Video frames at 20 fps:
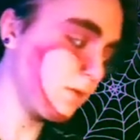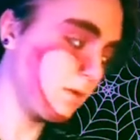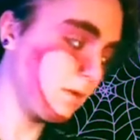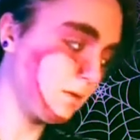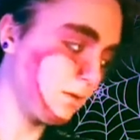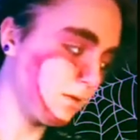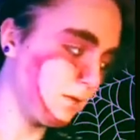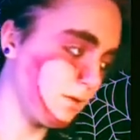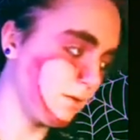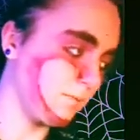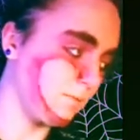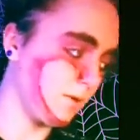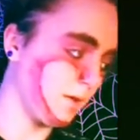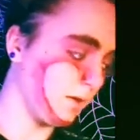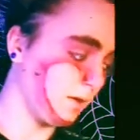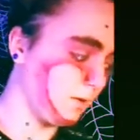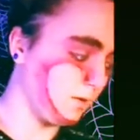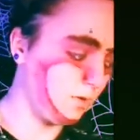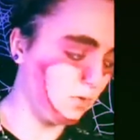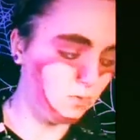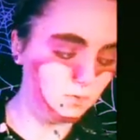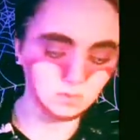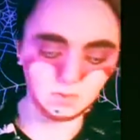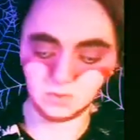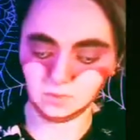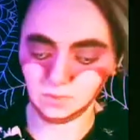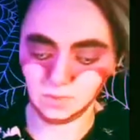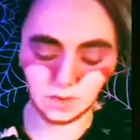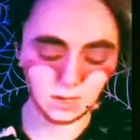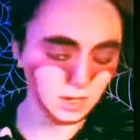My nose is
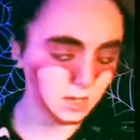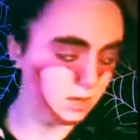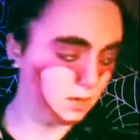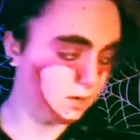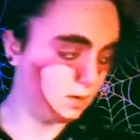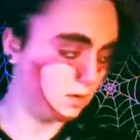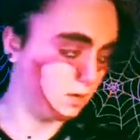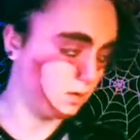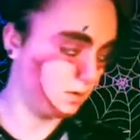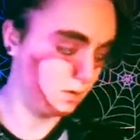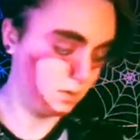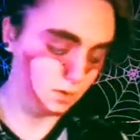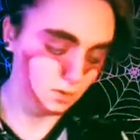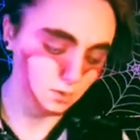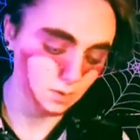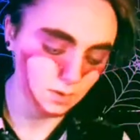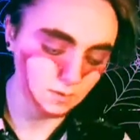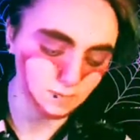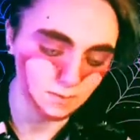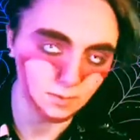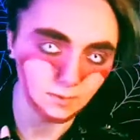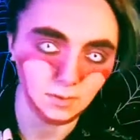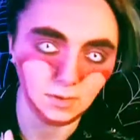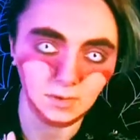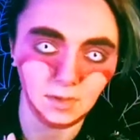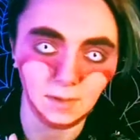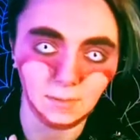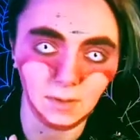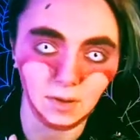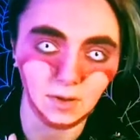running. I don't have anywhere to
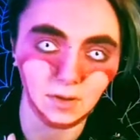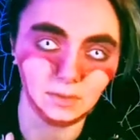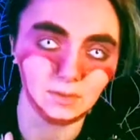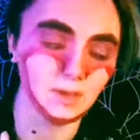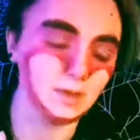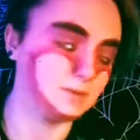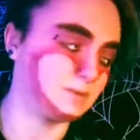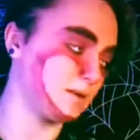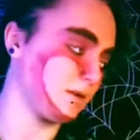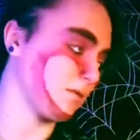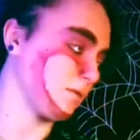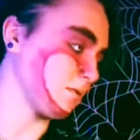take my contacts out.